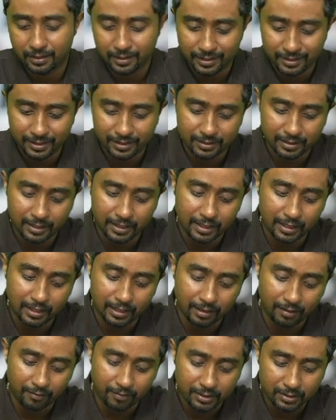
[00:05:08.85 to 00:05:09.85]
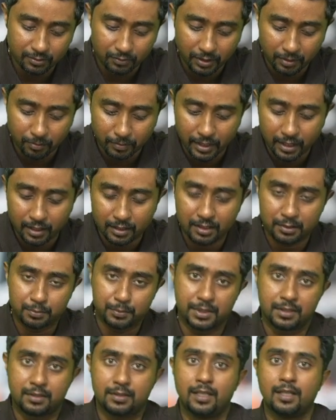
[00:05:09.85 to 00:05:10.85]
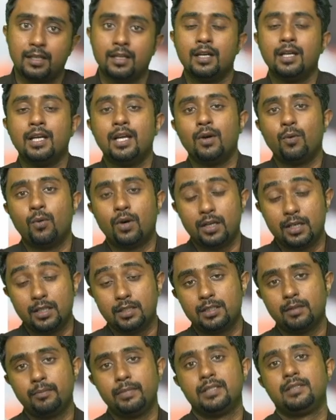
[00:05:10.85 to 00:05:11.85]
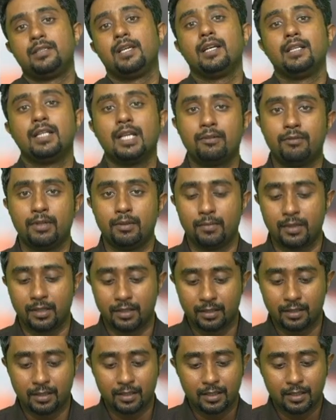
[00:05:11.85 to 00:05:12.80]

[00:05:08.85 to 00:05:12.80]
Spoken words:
This is the year in which we made this mistake. What is the mistake that we made?